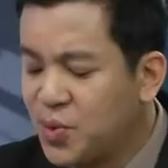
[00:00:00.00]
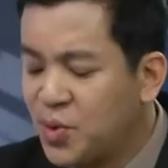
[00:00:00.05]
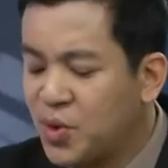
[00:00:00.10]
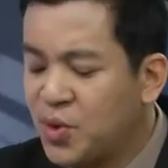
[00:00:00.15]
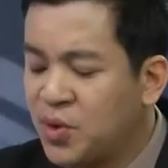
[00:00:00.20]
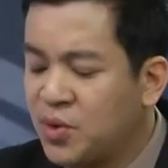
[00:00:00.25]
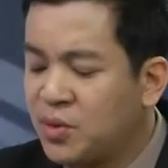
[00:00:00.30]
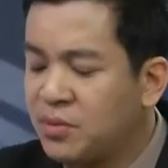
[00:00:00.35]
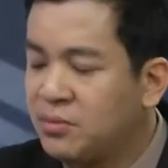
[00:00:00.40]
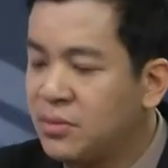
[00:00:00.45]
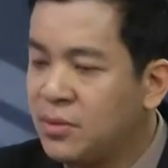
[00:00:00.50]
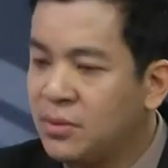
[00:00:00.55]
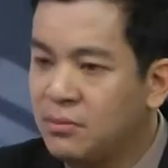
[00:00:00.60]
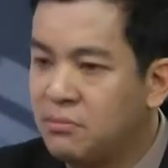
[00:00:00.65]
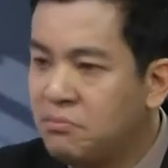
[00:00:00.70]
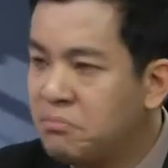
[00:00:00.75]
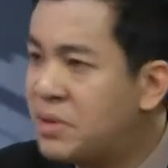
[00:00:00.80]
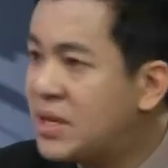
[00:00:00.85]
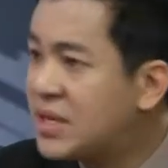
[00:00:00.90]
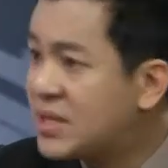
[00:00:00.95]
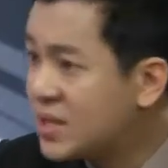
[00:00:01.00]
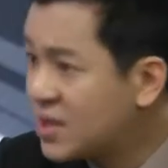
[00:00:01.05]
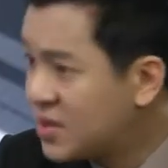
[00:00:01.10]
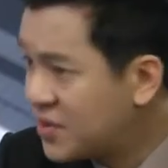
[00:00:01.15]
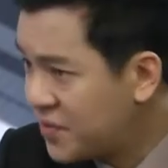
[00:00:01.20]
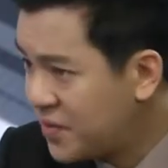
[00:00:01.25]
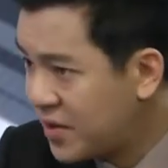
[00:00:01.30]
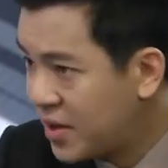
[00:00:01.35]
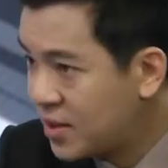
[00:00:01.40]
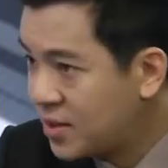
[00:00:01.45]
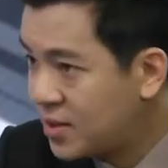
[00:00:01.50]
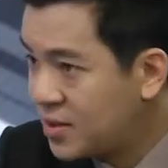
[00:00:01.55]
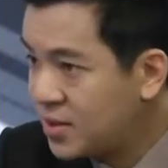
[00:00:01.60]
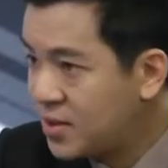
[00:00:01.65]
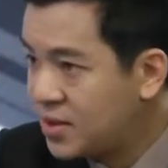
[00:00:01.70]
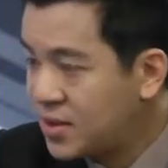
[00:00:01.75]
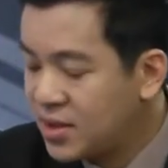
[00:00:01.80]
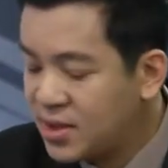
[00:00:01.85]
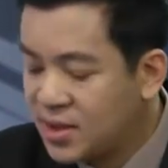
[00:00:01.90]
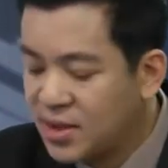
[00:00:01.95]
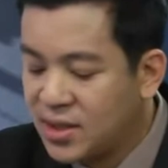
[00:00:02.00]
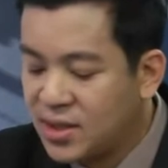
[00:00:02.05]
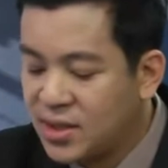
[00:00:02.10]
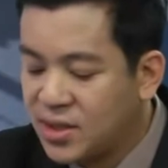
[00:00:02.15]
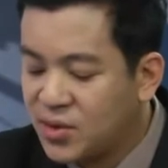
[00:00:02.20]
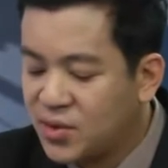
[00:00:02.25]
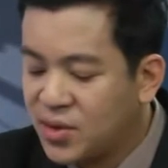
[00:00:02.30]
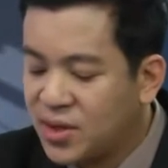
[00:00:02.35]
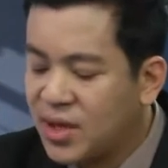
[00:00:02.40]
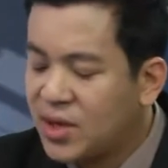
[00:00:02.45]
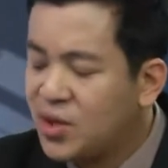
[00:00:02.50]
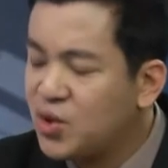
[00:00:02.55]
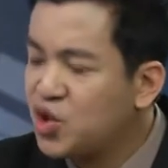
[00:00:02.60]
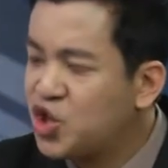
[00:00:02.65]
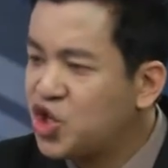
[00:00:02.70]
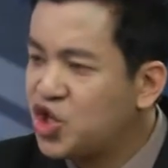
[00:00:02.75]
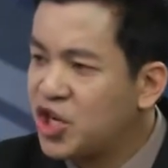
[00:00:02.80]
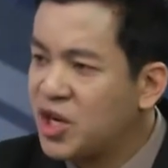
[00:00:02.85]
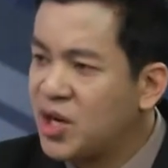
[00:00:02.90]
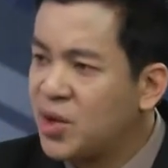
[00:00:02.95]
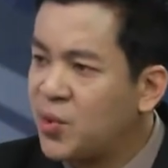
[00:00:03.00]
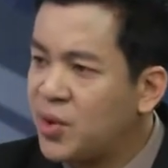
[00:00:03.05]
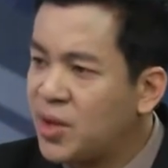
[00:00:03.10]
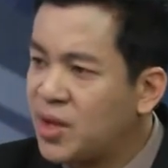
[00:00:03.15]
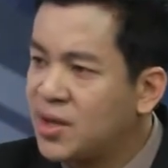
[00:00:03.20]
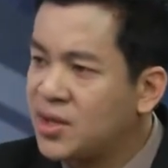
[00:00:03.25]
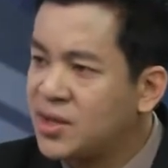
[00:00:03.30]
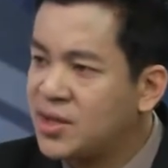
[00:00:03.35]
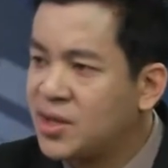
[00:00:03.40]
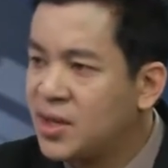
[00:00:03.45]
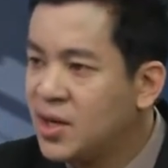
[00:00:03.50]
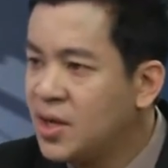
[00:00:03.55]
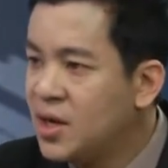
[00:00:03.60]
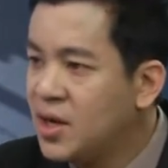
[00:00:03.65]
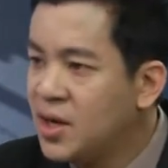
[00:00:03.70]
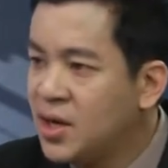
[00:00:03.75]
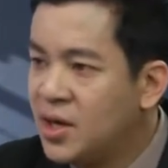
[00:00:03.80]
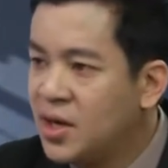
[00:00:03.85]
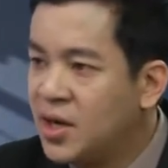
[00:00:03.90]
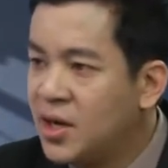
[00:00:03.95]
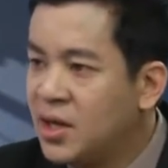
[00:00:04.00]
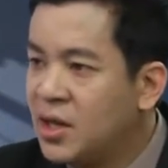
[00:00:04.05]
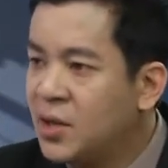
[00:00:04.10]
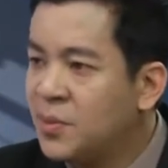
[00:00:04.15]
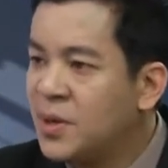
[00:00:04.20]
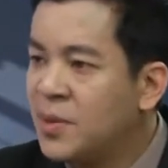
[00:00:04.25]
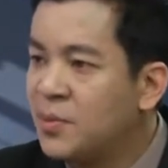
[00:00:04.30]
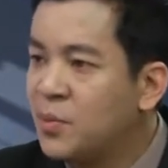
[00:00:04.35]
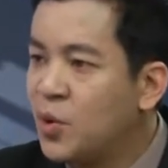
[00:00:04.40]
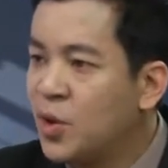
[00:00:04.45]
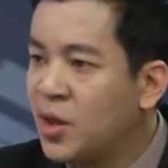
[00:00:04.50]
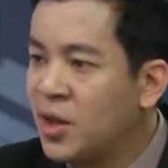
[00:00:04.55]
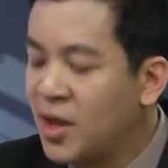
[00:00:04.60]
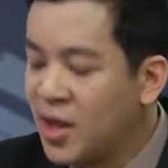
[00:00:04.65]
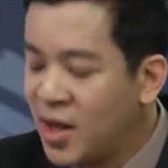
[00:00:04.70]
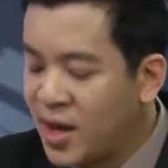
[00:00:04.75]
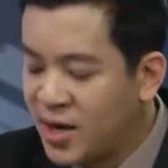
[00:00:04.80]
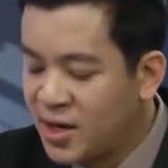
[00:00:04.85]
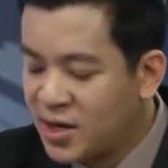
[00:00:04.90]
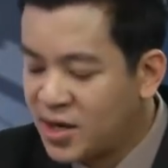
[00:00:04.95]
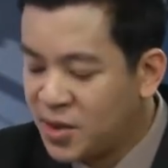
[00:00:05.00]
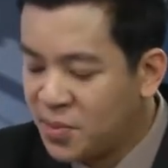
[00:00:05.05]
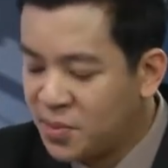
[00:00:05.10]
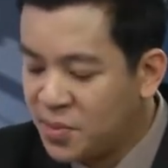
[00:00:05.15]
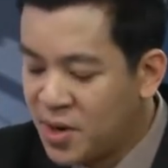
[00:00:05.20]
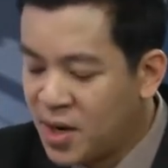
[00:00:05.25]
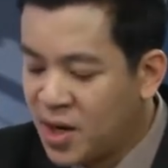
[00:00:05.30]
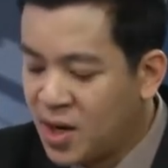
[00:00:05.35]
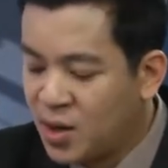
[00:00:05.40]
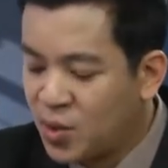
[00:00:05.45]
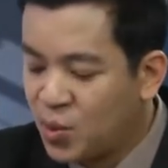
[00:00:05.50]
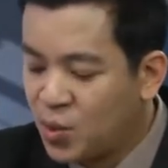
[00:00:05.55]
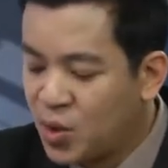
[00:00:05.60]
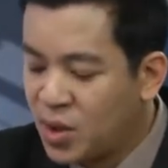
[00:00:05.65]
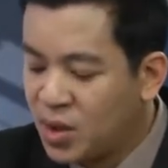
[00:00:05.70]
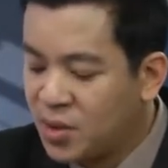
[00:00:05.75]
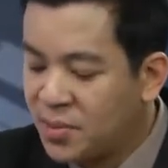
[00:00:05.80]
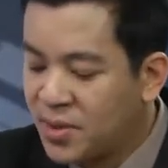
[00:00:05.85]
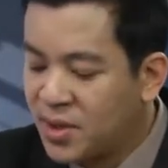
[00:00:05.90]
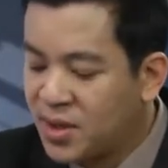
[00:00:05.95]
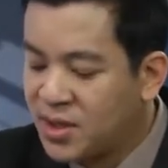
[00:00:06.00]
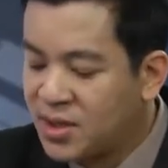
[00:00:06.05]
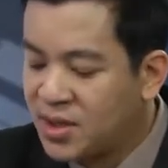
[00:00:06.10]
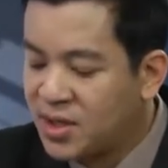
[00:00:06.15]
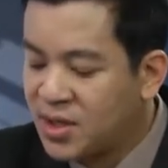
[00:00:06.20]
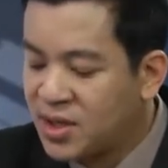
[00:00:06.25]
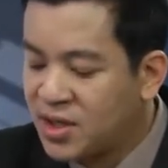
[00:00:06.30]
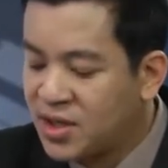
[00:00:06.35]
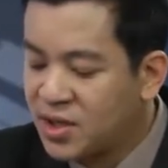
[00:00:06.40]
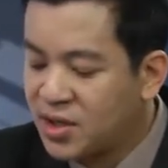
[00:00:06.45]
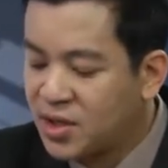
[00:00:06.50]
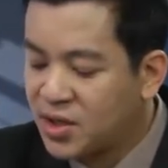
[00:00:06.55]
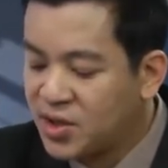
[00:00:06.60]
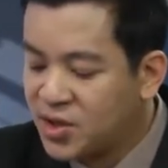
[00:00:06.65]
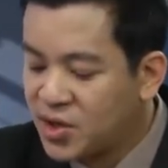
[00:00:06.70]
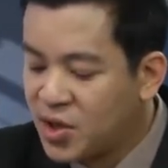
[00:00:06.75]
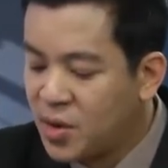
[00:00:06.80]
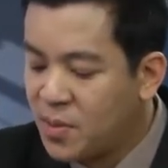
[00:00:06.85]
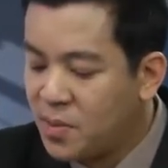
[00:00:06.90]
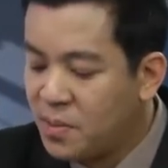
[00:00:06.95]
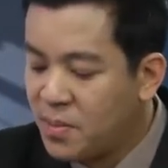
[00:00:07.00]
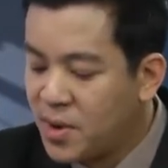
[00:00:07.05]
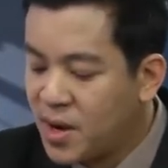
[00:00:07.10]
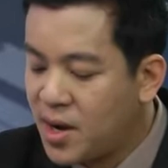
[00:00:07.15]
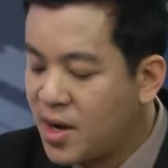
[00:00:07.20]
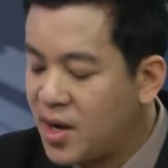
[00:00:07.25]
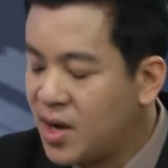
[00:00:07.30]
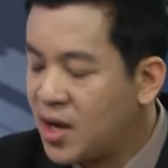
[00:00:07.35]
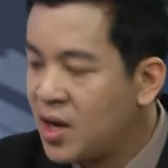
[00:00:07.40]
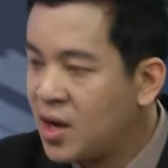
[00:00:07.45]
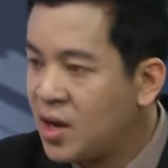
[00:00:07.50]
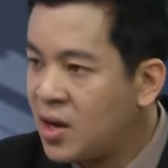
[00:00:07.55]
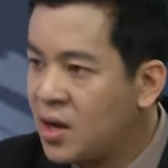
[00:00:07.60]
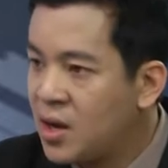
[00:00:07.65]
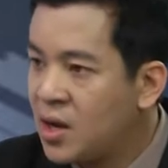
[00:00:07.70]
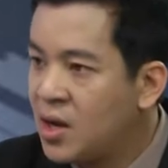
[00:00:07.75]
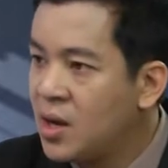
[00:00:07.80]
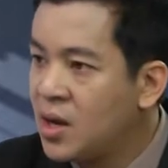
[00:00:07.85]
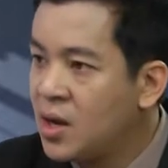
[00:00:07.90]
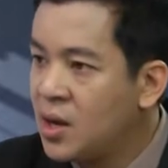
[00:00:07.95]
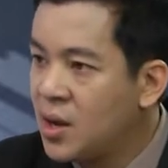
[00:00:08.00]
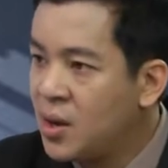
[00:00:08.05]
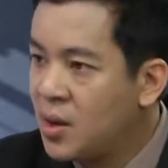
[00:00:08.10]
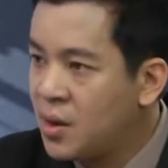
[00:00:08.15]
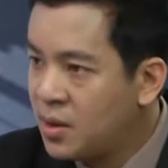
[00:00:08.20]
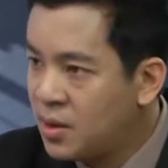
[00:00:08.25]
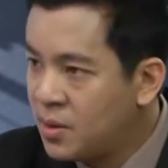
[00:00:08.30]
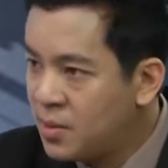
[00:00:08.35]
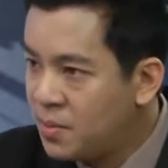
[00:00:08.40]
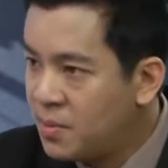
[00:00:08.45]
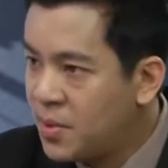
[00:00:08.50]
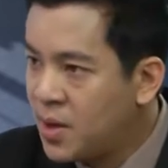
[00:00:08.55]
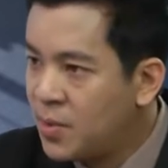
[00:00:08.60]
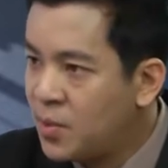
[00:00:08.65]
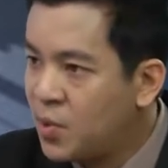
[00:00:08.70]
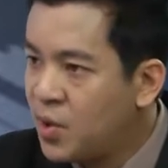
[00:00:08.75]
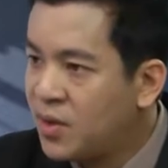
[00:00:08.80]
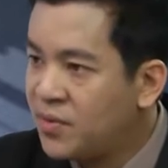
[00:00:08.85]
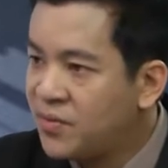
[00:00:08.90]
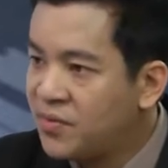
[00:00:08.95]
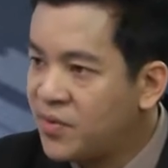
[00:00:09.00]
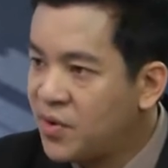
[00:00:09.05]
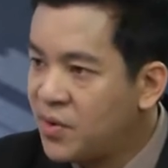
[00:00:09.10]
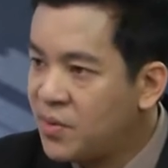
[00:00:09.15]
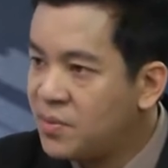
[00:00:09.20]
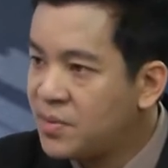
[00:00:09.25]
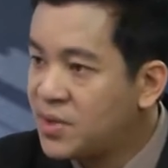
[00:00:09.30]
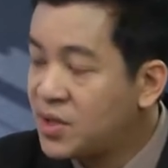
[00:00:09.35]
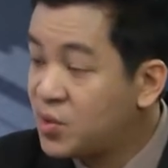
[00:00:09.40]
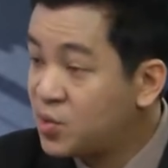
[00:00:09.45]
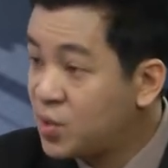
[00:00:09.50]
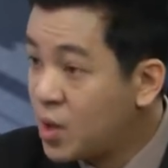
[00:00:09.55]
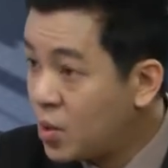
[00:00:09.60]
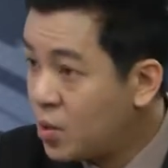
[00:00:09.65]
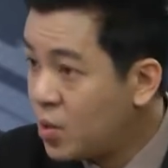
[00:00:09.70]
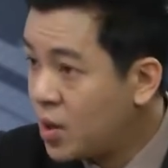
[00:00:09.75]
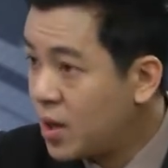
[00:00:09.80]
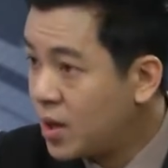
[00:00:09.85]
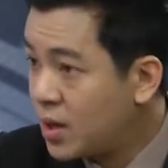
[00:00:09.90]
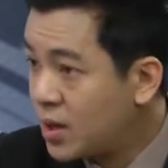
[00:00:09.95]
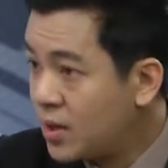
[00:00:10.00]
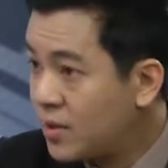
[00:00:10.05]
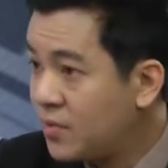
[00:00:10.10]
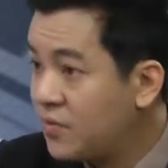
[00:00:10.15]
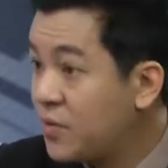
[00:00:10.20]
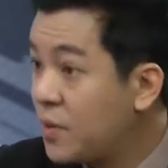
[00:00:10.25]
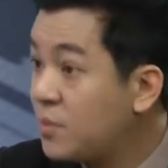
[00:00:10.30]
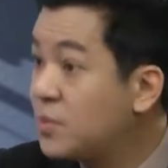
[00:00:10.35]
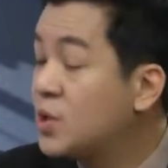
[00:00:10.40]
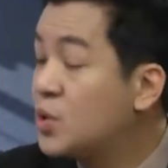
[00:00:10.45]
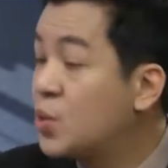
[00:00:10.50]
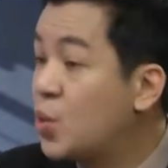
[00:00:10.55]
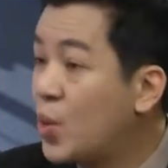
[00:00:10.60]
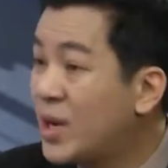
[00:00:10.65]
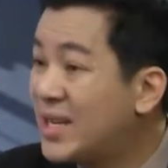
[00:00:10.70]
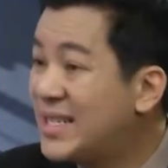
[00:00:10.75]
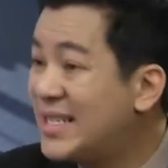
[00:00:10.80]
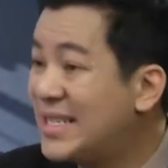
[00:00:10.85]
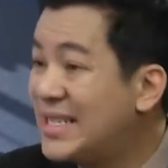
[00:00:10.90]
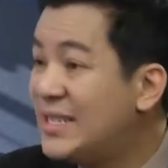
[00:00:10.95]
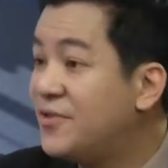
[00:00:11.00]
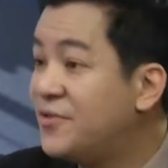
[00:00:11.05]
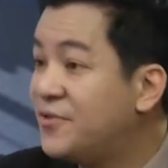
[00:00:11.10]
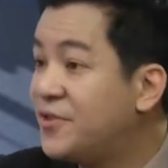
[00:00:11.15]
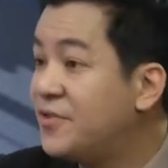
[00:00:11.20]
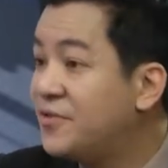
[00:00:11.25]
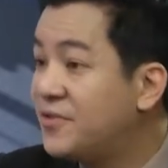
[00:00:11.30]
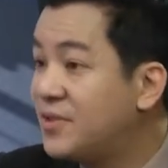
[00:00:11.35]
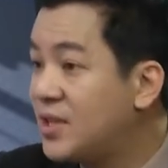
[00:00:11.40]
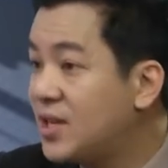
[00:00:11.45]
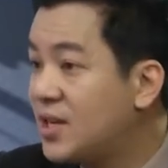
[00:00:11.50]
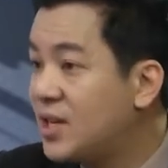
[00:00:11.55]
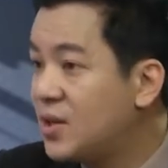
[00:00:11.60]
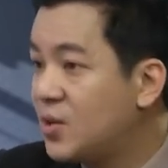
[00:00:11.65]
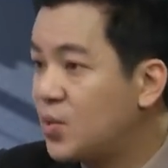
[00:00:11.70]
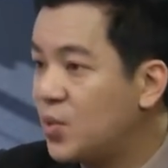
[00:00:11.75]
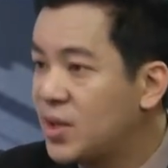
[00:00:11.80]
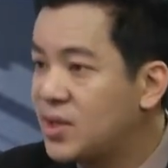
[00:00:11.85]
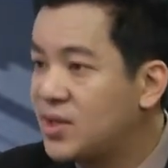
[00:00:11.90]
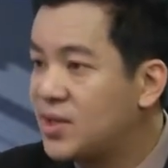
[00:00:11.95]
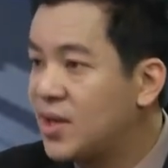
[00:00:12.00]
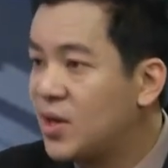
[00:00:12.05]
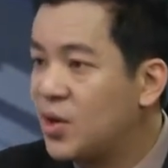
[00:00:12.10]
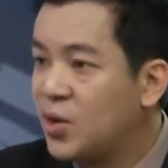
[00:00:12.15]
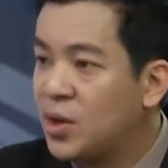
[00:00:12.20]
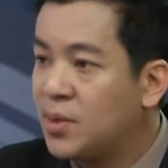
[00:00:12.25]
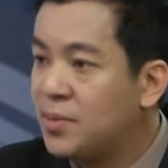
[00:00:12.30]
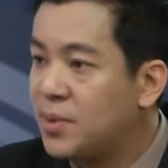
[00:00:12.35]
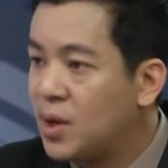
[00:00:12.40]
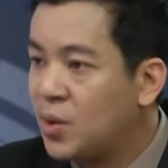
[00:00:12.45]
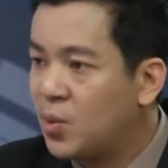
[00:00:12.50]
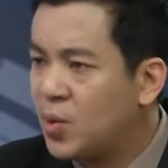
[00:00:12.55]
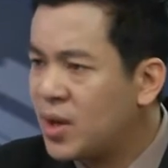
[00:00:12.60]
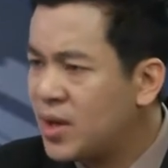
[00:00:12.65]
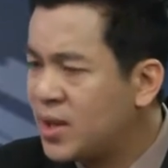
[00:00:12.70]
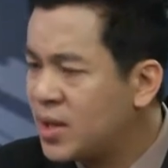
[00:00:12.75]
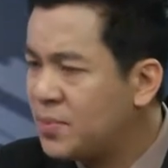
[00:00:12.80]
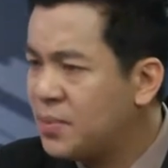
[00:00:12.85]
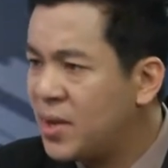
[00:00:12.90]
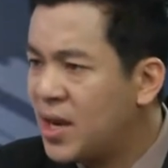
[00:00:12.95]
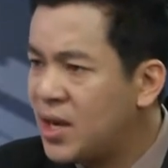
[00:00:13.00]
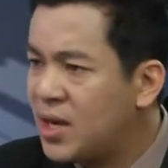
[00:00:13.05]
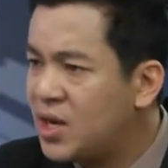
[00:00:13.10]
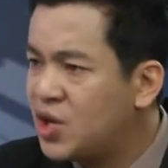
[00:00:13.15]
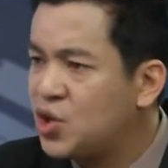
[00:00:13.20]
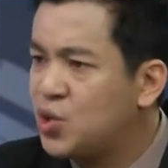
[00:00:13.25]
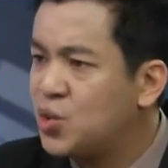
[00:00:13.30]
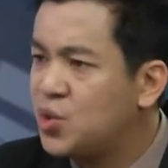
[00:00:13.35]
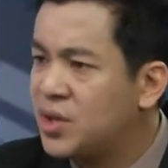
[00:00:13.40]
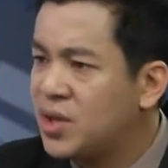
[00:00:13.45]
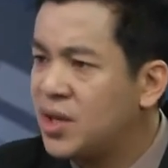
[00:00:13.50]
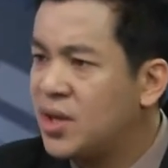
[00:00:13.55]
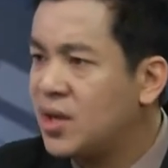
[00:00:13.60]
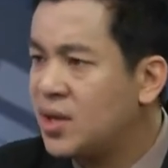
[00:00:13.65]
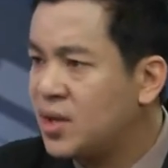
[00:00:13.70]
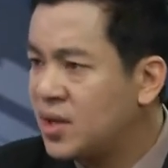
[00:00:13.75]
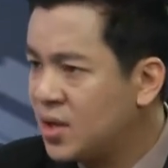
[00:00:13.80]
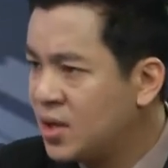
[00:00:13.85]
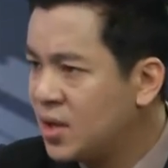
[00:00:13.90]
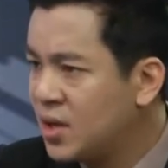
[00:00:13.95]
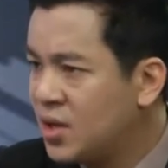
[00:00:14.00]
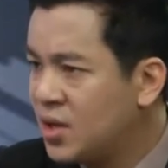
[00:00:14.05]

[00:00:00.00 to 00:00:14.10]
more business factors in the industry. Can you share with us a little bit more light about Wilmar's decision to stop buying palm oil from Sarawak from 2015? What's that all about? What are the main issues there,